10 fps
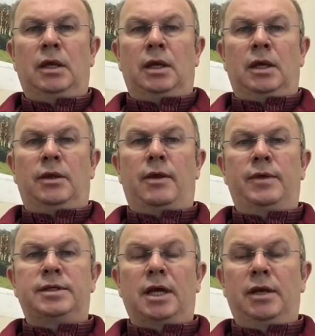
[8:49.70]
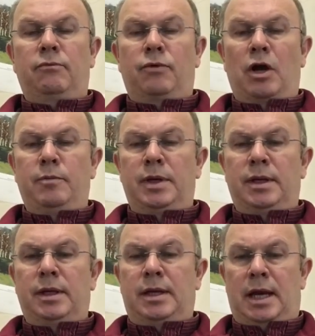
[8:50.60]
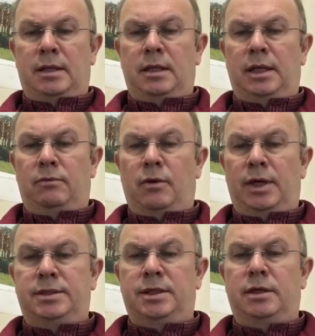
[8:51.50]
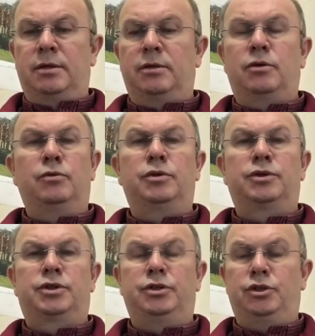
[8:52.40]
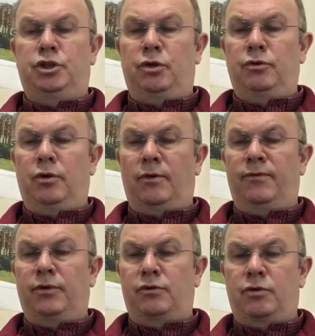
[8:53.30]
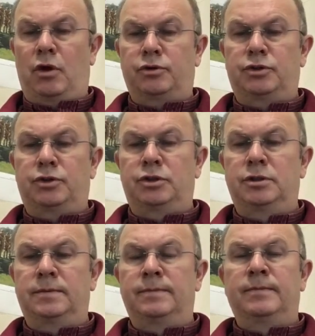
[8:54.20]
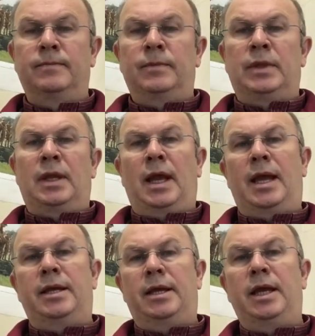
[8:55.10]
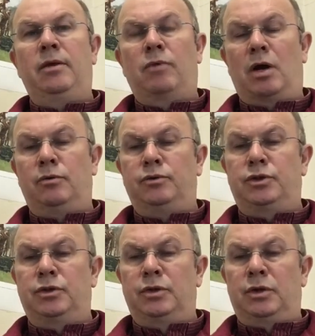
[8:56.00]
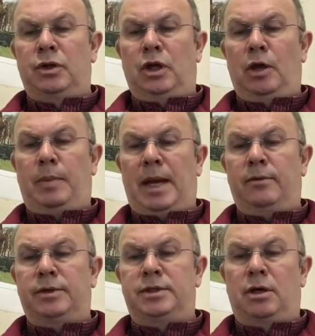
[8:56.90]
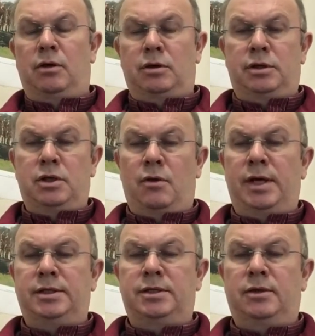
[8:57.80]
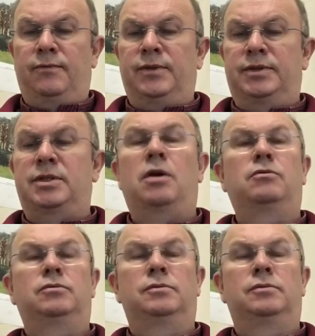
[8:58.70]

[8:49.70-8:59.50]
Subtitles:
There is a Roman Catholic writer called St. John of the Cross, and he wrote about the dark night of the soul.